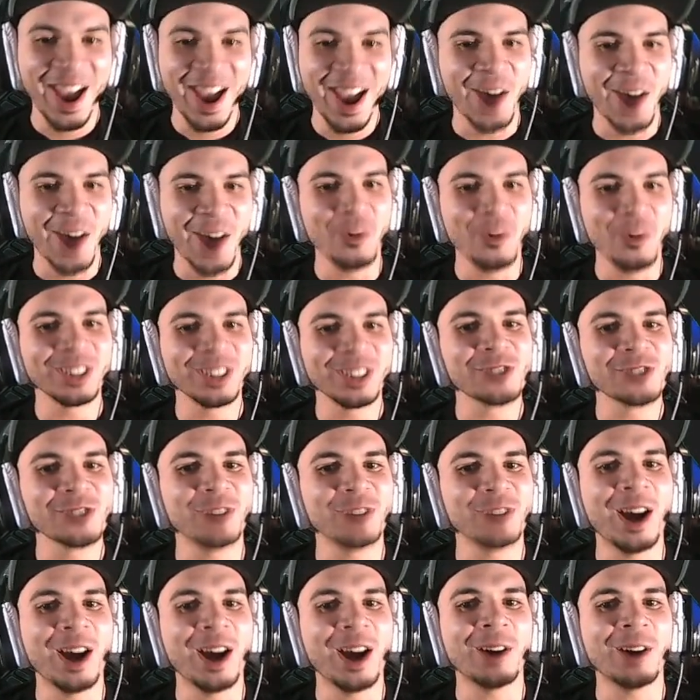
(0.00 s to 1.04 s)
I want this
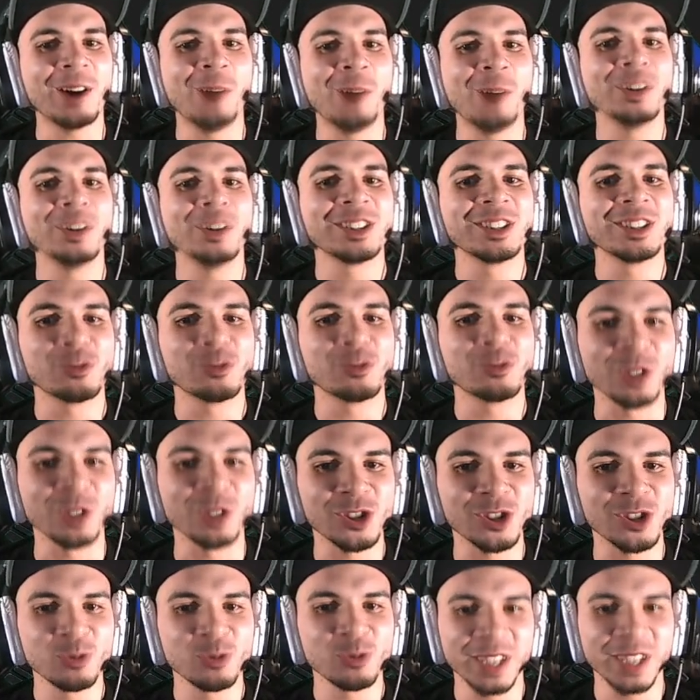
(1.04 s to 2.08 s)
one
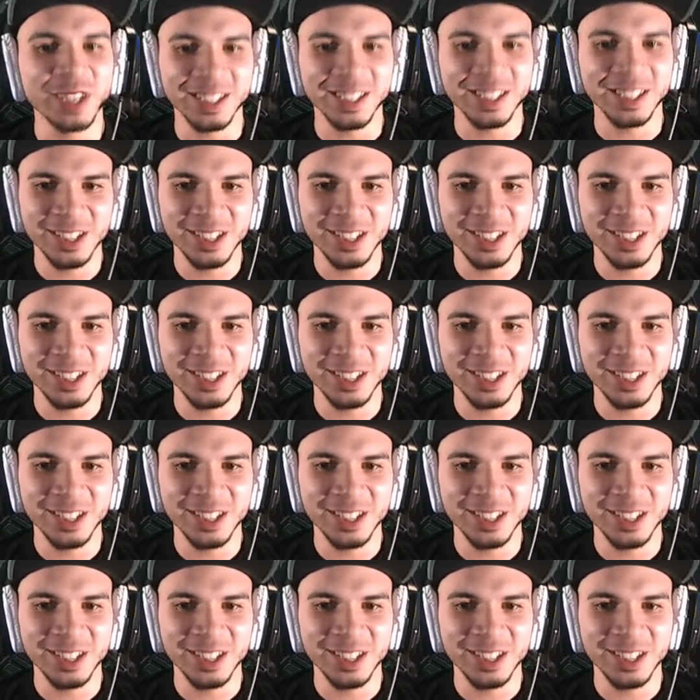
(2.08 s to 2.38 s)
swinging.